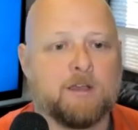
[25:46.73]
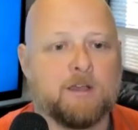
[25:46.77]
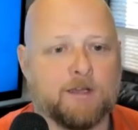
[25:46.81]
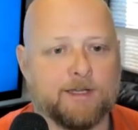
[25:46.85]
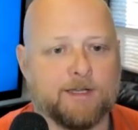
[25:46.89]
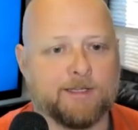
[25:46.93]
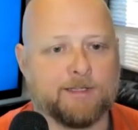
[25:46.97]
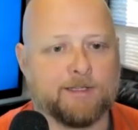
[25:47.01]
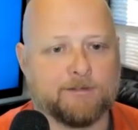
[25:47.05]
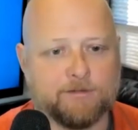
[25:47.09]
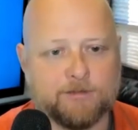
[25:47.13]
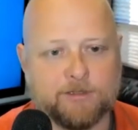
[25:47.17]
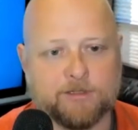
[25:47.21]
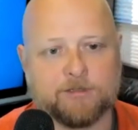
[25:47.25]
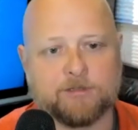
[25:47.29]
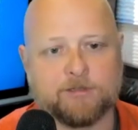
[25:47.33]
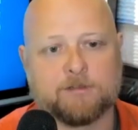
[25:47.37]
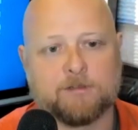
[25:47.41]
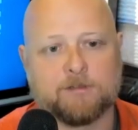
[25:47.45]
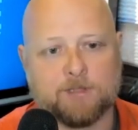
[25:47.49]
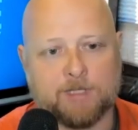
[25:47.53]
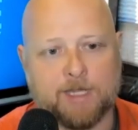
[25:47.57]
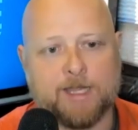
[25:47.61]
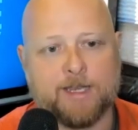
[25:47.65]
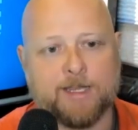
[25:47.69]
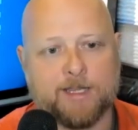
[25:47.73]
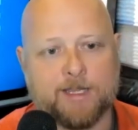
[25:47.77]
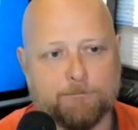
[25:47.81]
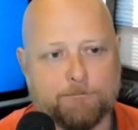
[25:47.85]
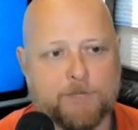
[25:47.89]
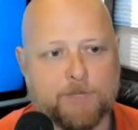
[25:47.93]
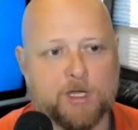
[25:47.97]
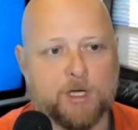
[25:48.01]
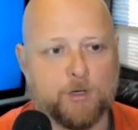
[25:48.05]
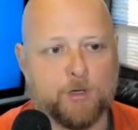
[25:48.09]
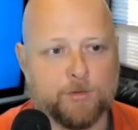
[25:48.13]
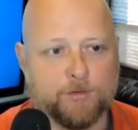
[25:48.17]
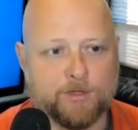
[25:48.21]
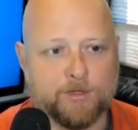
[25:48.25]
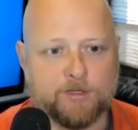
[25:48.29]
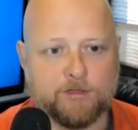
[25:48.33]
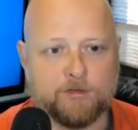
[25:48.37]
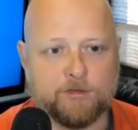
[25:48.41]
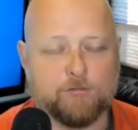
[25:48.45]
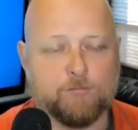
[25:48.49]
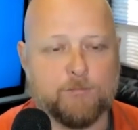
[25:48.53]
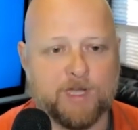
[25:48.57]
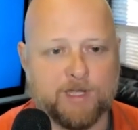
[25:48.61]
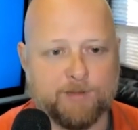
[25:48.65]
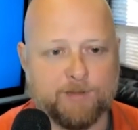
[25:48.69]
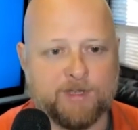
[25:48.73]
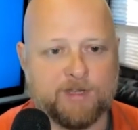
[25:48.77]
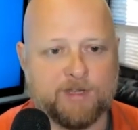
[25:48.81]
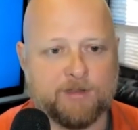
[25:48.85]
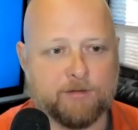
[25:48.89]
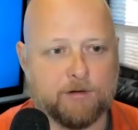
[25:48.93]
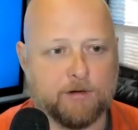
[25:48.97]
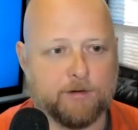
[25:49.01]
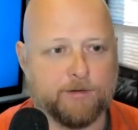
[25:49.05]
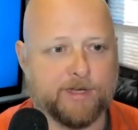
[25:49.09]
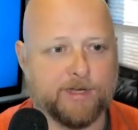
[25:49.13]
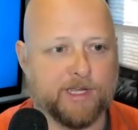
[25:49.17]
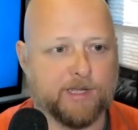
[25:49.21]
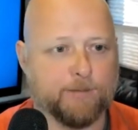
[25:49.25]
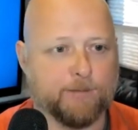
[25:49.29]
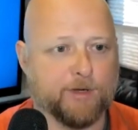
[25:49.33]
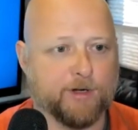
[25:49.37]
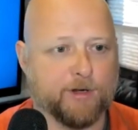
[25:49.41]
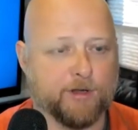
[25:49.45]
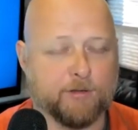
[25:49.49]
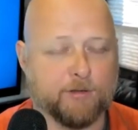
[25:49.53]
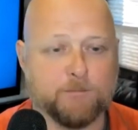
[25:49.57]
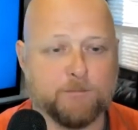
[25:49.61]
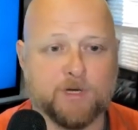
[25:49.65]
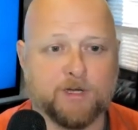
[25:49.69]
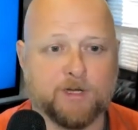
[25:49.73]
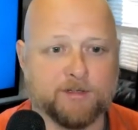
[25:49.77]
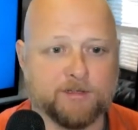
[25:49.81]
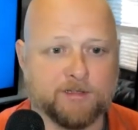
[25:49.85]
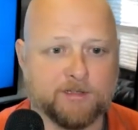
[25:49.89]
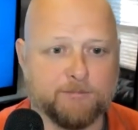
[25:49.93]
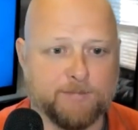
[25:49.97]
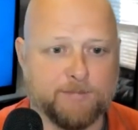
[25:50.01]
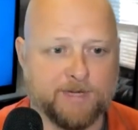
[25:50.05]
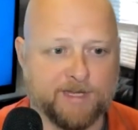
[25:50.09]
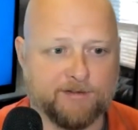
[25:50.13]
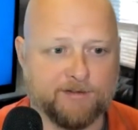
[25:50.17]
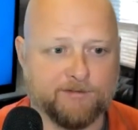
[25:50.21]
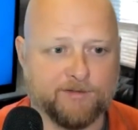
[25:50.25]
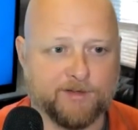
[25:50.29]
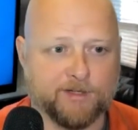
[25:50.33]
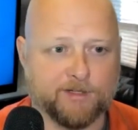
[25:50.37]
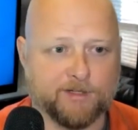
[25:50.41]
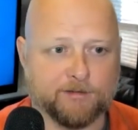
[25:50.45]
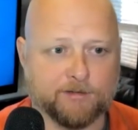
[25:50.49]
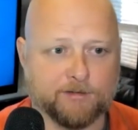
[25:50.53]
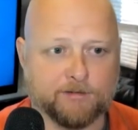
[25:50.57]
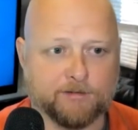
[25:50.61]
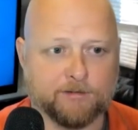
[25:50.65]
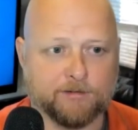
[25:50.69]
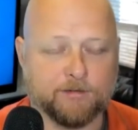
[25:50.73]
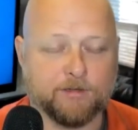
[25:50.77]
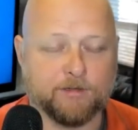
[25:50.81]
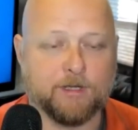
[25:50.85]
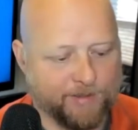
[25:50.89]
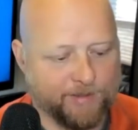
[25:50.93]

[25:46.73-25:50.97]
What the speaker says: And just let him know that you may be throwing him under the bus to mend fences.